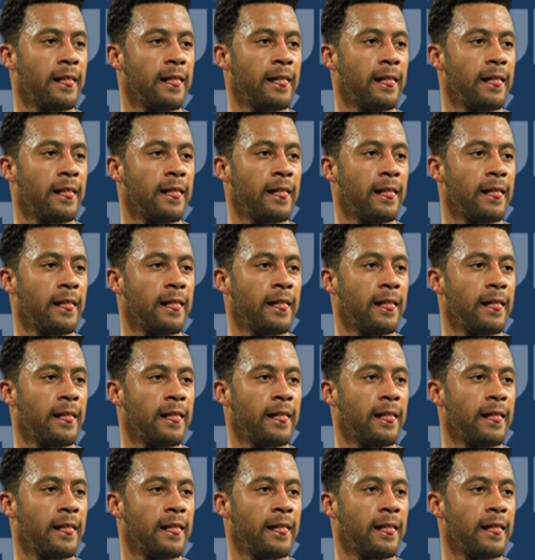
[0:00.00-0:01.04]

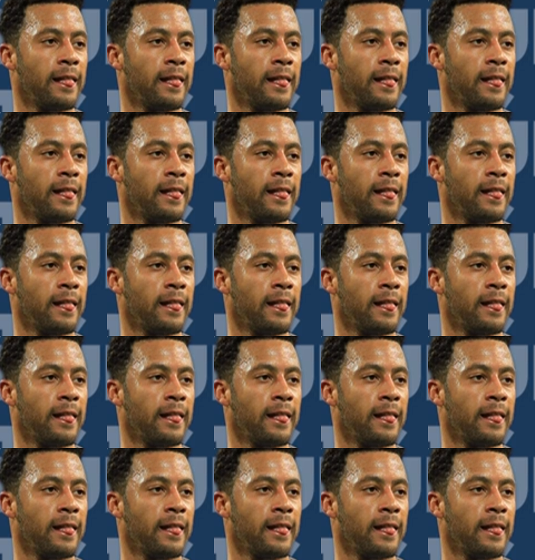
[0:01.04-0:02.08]

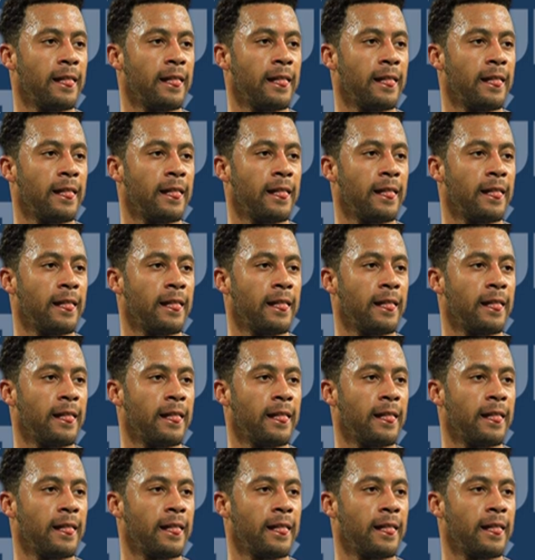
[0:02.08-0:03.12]

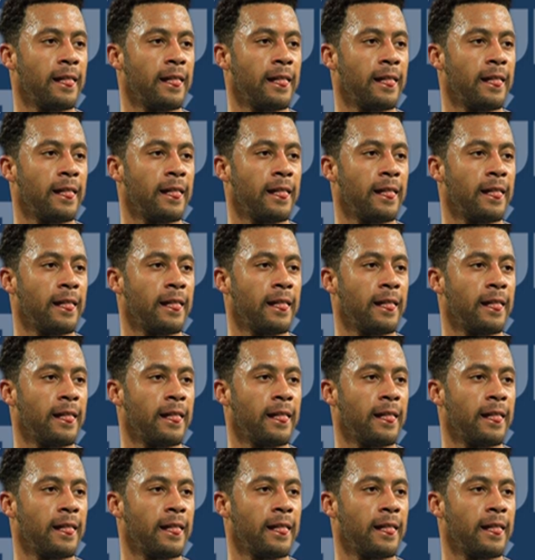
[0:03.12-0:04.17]

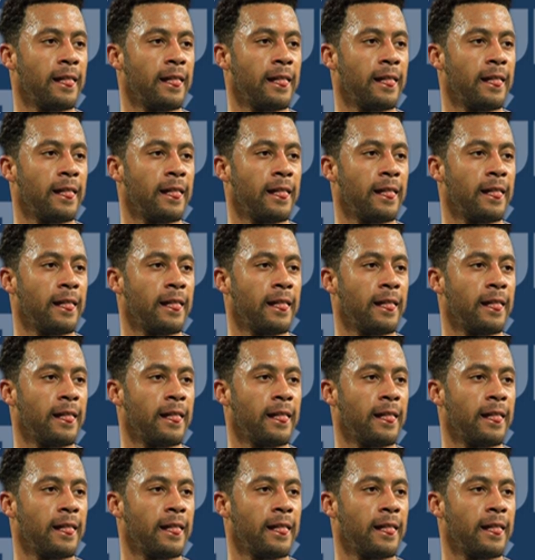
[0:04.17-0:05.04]
(not speaking)